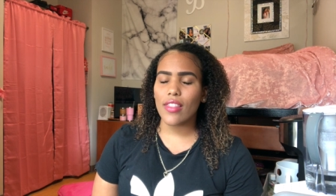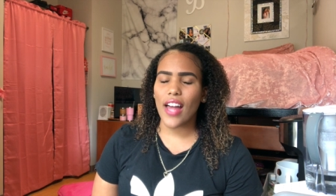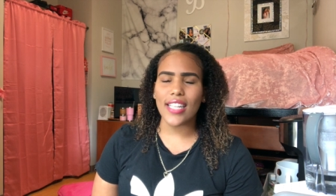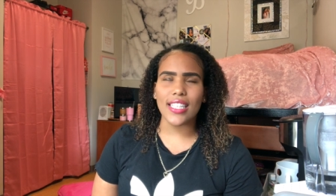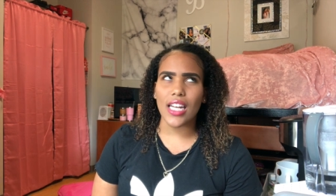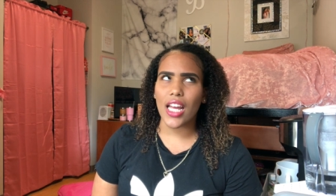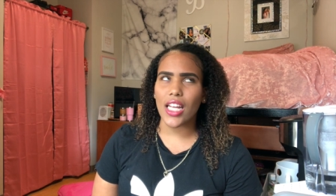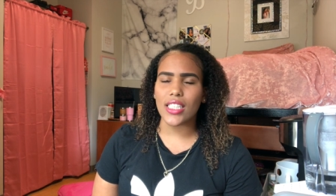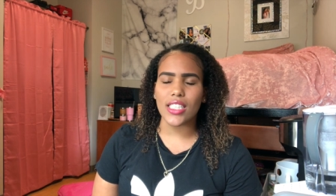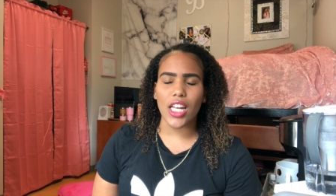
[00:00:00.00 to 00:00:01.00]
That's an
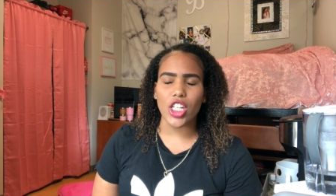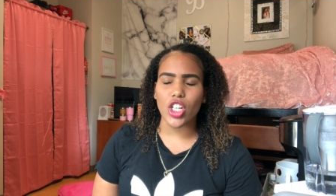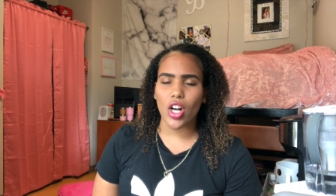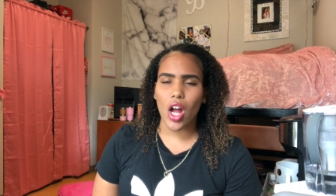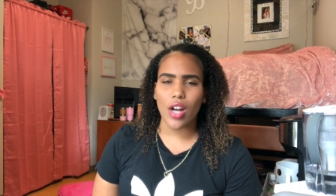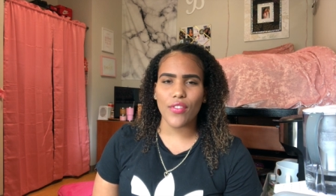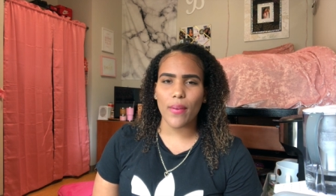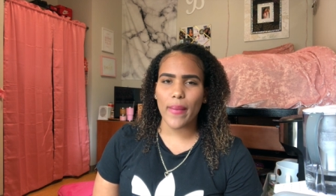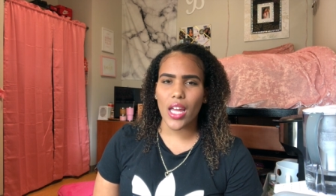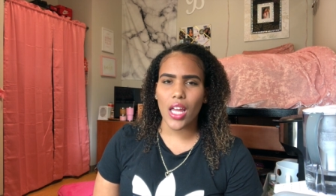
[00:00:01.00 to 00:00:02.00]
instant turn on
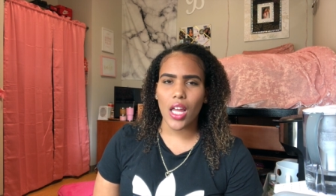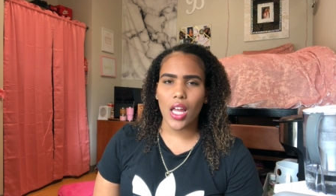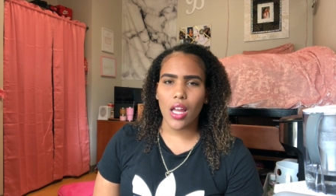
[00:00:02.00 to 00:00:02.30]
for me.